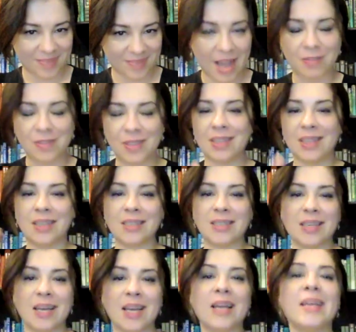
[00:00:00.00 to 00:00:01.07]
After they
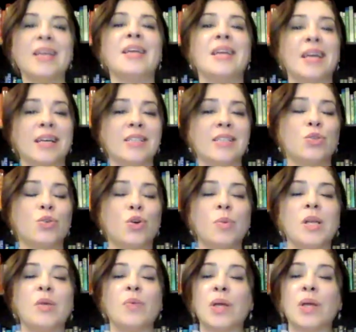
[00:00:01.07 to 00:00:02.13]
say, yes,
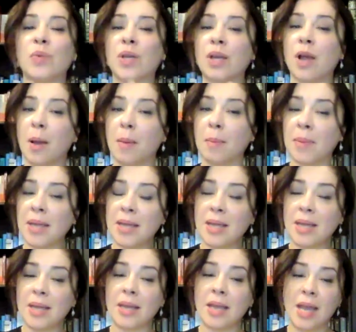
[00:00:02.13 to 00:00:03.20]
normally when we come
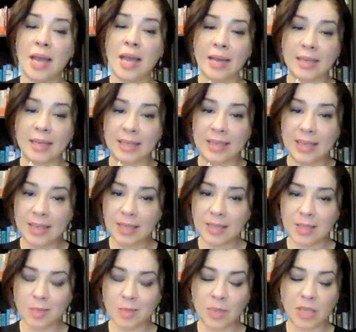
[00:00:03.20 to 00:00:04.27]
in,
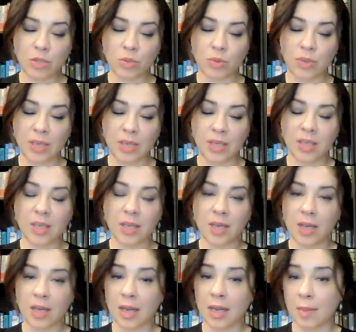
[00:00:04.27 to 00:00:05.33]
this metric
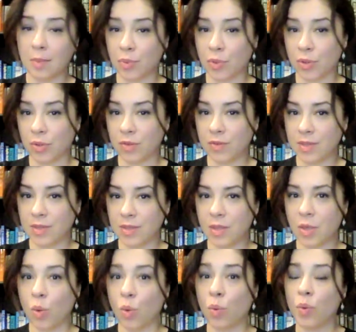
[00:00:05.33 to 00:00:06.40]
improves,
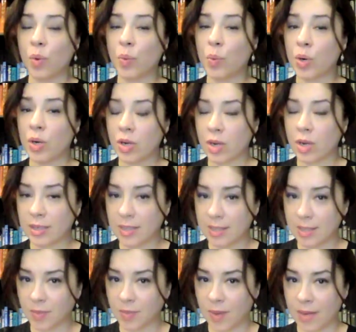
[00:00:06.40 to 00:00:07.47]
or we work on
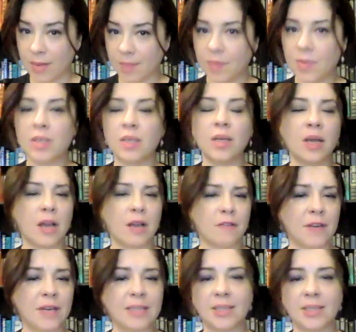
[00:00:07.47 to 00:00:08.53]
this one. The
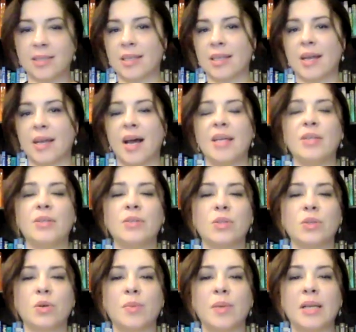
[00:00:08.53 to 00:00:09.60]
phrases that I use
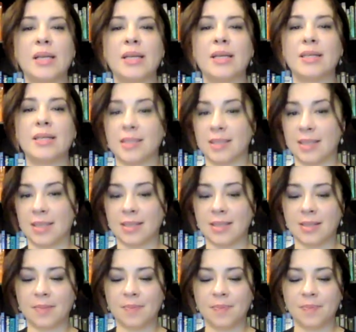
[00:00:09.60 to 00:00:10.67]
normally is this.